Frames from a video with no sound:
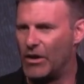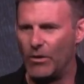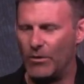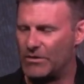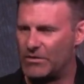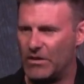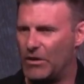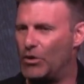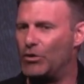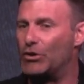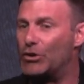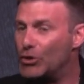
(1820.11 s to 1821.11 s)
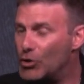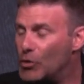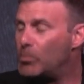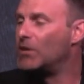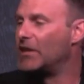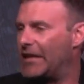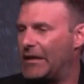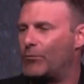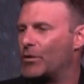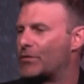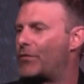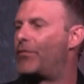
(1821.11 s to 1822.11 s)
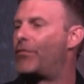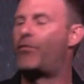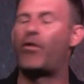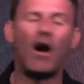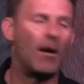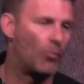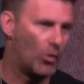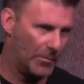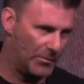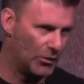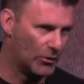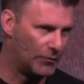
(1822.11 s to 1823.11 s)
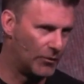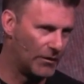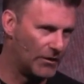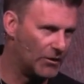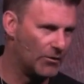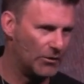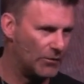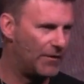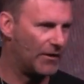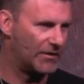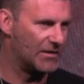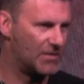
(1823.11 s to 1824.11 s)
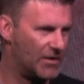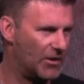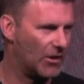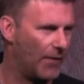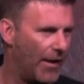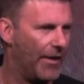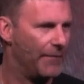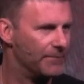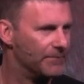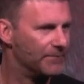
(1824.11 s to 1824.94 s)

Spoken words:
who you believe was far more beautiful than you, and you felt insecure around them?